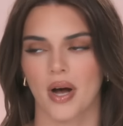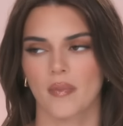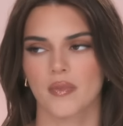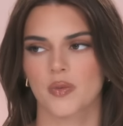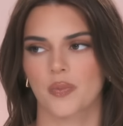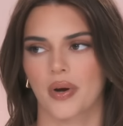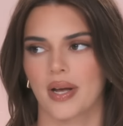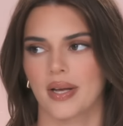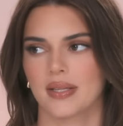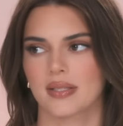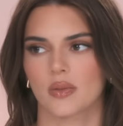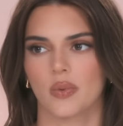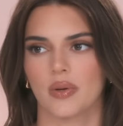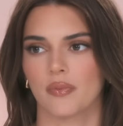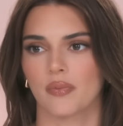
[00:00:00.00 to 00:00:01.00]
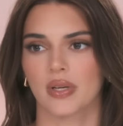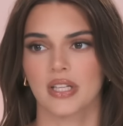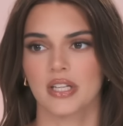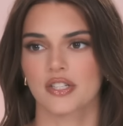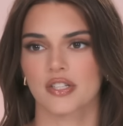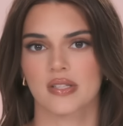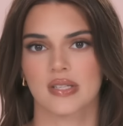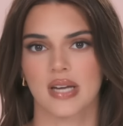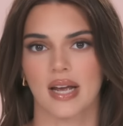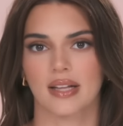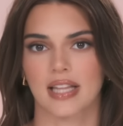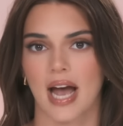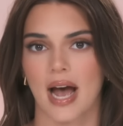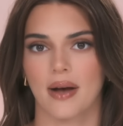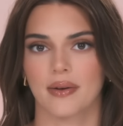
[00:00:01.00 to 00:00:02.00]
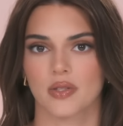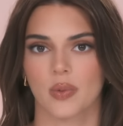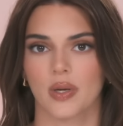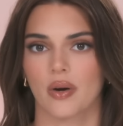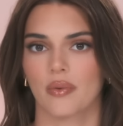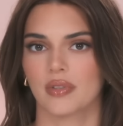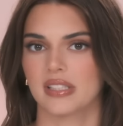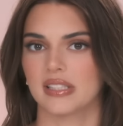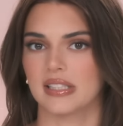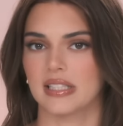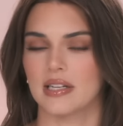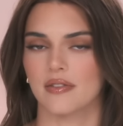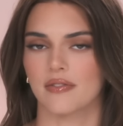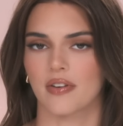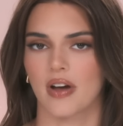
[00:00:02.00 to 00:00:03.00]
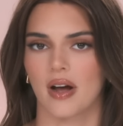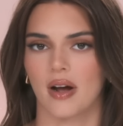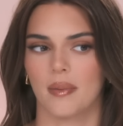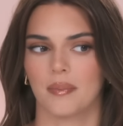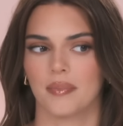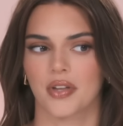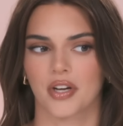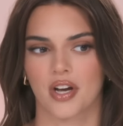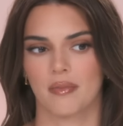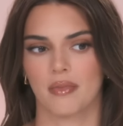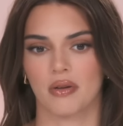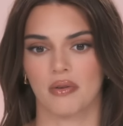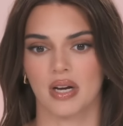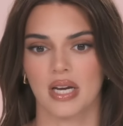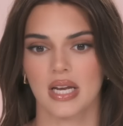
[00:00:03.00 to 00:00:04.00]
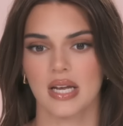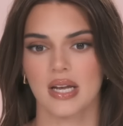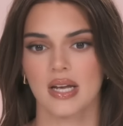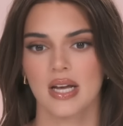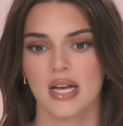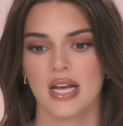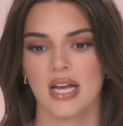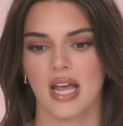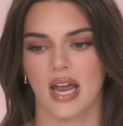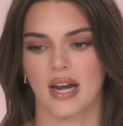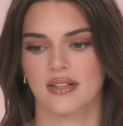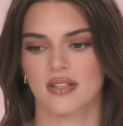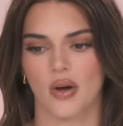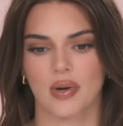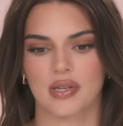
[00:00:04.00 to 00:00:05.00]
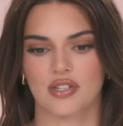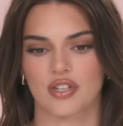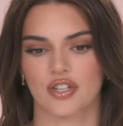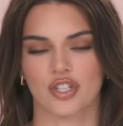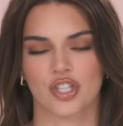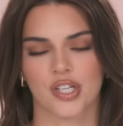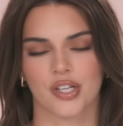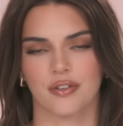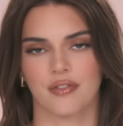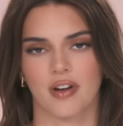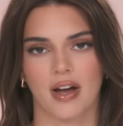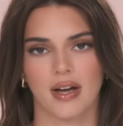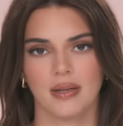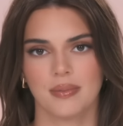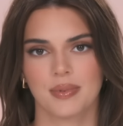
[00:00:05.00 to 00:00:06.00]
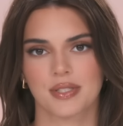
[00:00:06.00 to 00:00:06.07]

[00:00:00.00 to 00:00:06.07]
Palm Springs, we really just stay at the house. We don't really leave um, the community, and it's always just chill vibes.